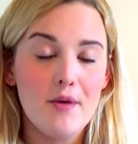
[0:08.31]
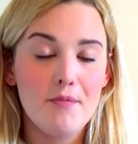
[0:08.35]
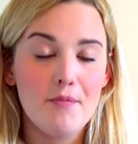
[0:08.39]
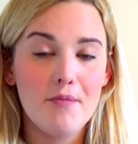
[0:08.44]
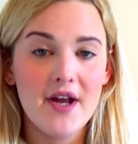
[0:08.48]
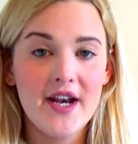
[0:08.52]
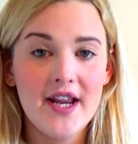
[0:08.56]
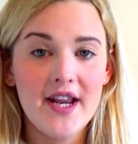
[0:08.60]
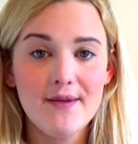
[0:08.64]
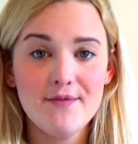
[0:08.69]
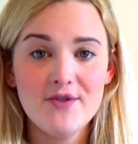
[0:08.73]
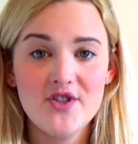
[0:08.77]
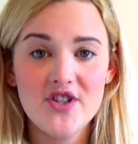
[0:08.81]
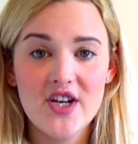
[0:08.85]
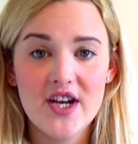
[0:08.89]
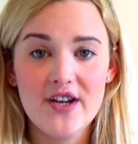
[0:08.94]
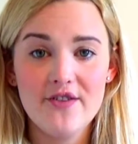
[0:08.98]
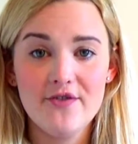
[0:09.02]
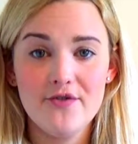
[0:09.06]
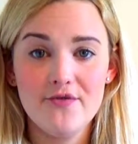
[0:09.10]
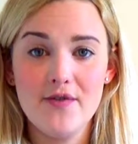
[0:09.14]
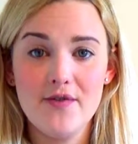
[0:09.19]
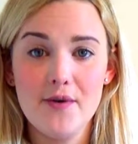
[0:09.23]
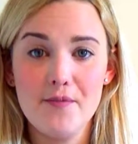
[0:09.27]
my name's
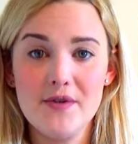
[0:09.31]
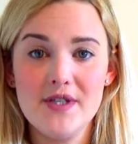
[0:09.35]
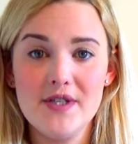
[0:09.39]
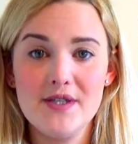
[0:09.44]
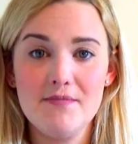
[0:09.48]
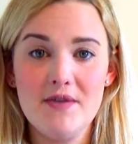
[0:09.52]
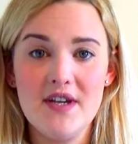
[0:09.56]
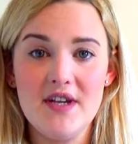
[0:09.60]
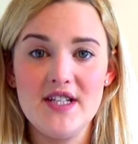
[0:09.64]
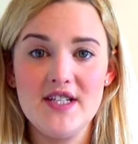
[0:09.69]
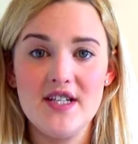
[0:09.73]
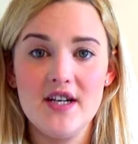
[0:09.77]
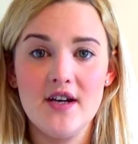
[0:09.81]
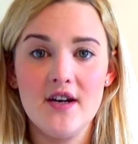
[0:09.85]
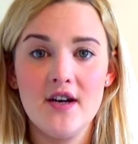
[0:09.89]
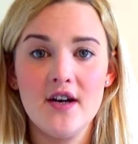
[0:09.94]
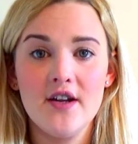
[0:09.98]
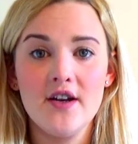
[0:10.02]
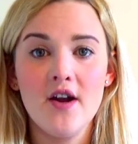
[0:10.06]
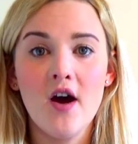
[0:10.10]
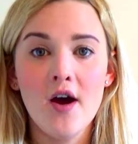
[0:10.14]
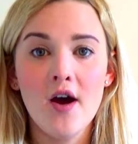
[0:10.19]
Jade from Ribbons Media, and